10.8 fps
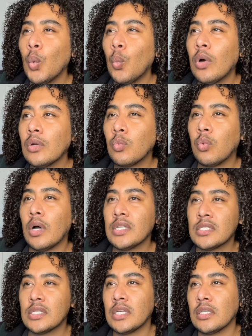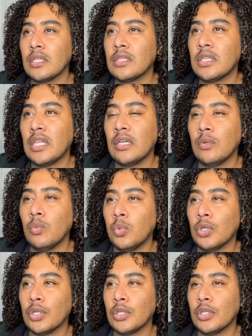what was it that they
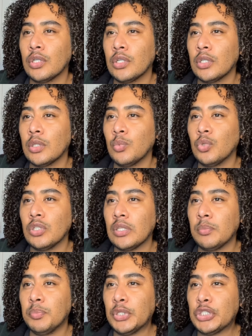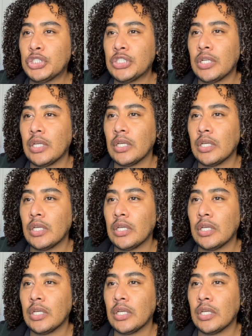were really pushing?